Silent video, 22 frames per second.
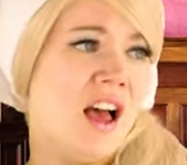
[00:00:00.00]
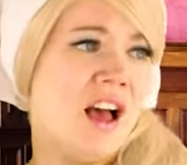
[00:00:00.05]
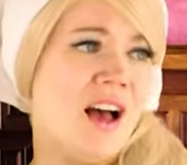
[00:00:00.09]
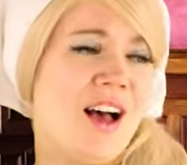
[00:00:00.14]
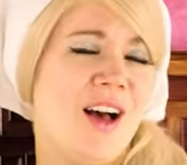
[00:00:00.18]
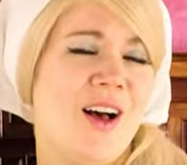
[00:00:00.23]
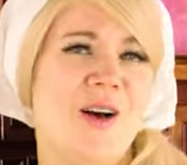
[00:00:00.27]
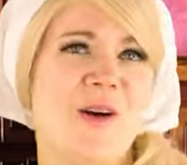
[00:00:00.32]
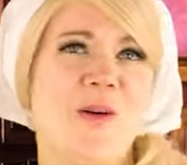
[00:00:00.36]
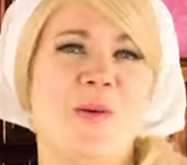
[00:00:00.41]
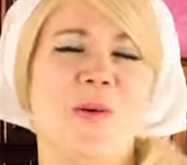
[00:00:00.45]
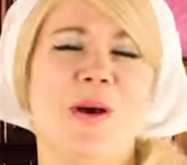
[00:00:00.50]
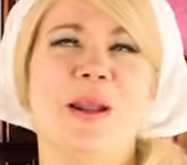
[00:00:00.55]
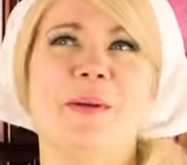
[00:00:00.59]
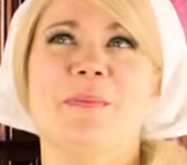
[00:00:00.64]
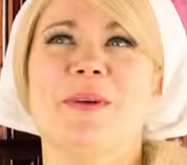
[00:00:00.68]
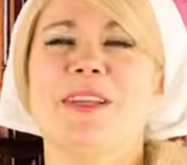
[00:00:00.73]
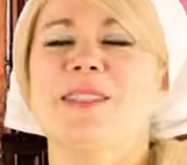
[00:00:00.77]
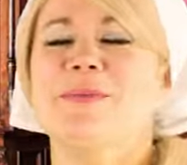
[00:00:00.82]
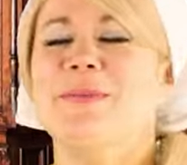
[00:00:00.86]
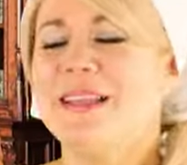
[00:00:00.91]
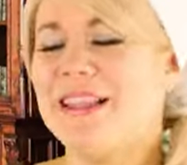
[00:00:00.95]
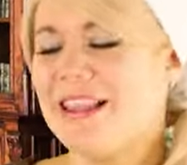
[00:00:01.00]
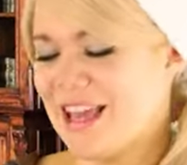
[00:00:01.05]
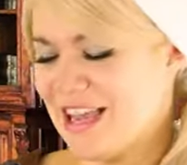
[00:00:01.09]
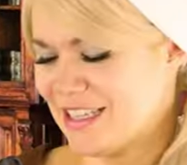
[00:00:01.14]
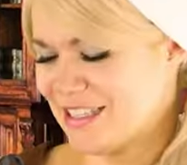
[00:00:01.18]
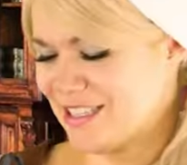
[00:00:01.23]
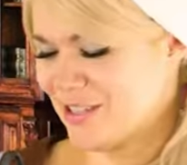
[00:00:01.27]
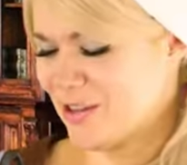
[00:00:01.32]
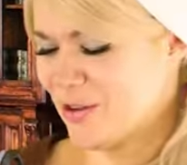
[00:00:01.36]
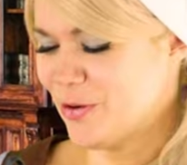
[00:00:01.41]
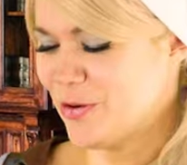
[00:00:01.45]
Oh, what it must be like
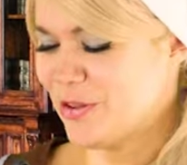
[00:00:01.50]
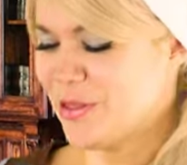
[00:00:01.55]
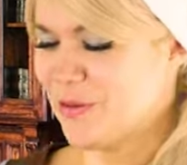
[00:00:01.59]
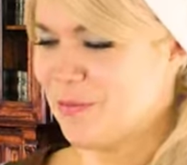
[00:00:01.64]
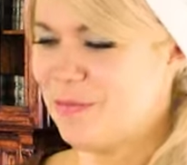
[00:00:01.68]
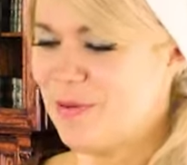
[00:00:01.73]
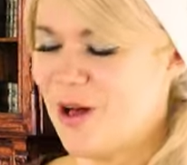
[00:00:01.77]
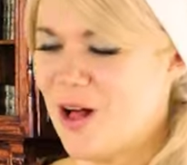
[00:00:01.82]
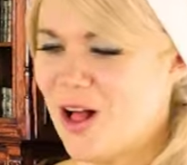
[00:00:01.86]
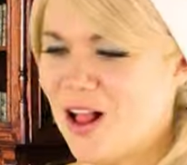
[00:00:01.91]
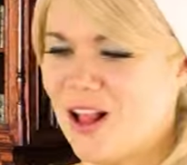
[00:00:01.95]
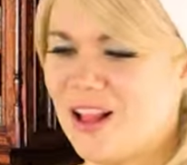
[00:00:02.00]
to go to the ball.